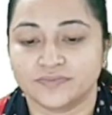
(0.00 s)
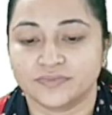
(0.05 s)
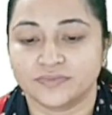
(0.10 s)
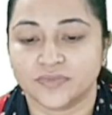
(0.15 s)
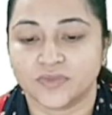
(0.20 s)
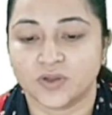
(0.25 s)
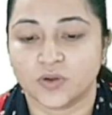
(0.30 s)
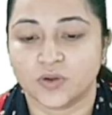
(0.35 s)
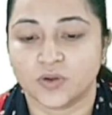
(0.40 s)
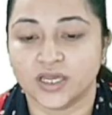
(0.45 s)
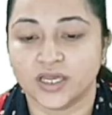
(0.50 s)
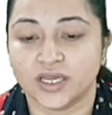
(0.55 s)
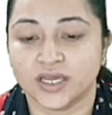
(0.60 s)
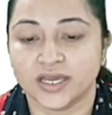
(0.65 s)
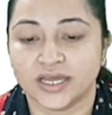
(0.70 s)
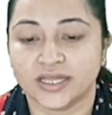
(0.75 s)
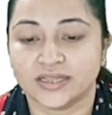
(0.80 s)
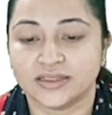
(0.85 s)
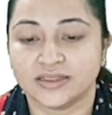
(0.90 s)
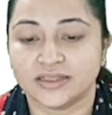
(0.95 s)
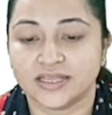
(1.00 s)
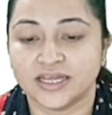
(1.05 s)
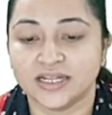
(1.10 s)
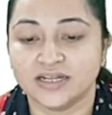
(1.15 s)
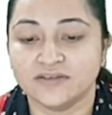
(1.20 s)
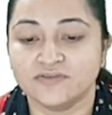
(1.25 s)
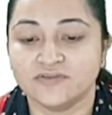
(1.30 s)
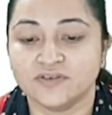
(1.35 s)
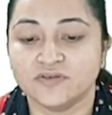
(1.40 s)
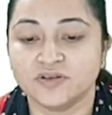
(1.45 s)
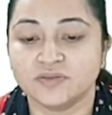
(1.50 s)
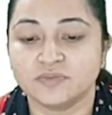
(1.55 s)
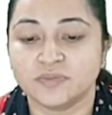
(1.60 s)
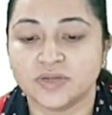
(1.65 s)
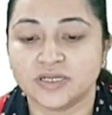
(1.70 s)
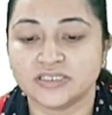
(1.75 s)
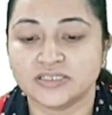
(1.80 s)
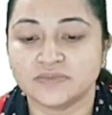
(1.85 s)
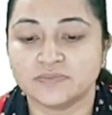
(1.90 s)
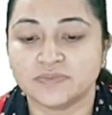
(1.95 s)
Okay, and then we will
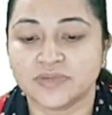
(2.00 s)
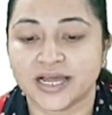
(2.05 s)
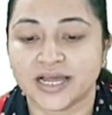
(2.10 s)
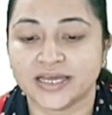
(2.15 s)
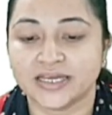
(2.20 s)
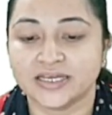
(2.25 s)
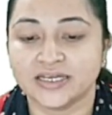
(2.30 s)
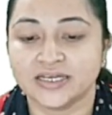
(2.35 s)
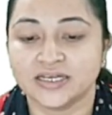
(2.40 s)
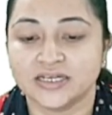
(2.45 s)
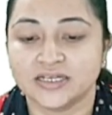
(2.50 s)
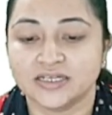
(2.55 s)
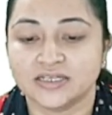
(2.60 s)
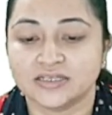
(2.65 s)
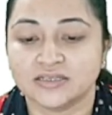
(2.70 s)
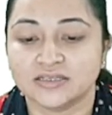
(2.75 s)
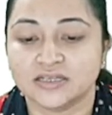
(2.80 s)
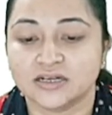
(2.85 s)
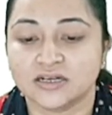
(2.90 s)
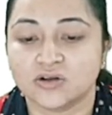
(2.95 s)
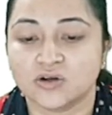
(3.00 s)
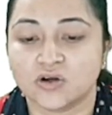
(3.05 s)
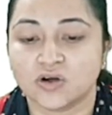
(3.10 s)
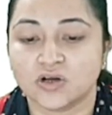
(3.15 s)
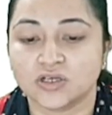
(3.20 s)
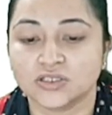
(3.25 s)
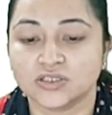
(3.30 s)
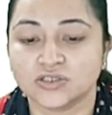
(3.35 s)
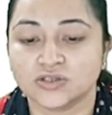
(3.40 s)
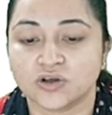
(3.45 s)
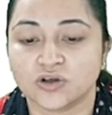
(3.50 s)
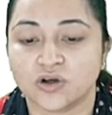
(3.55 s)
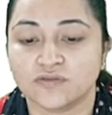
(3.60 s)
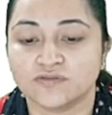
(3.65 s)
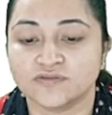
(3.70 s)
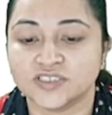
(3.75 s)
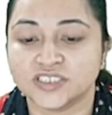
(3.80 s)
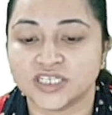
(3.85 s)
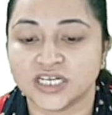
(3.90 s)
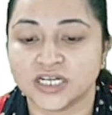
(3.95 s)
multiply the cost of
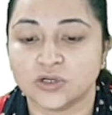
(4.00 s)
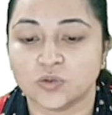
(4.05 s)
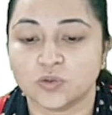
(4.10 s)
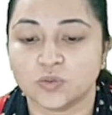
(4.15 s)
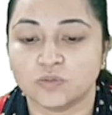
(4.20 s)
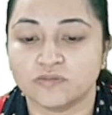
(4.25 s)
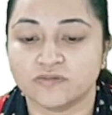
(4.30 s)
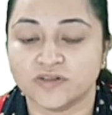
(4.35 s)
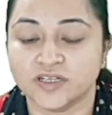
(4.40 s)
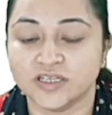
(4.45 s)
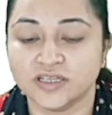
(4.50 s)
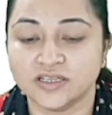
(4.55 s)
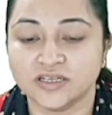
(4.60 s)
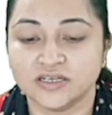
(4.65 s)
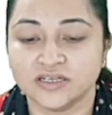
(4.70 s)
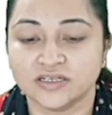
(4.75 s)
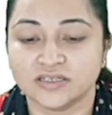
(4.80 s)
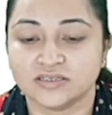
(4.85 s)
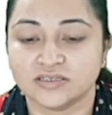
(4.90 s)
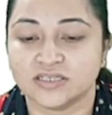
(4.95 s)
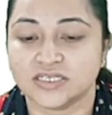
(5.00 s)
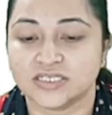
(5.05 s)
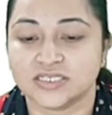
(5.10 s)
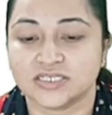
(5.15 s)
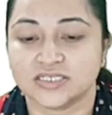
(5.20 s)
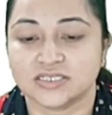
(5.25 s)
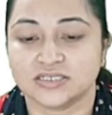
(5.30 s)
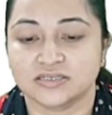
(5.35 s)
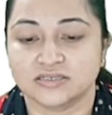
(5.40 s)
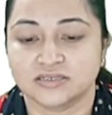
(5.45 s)
J loop with this.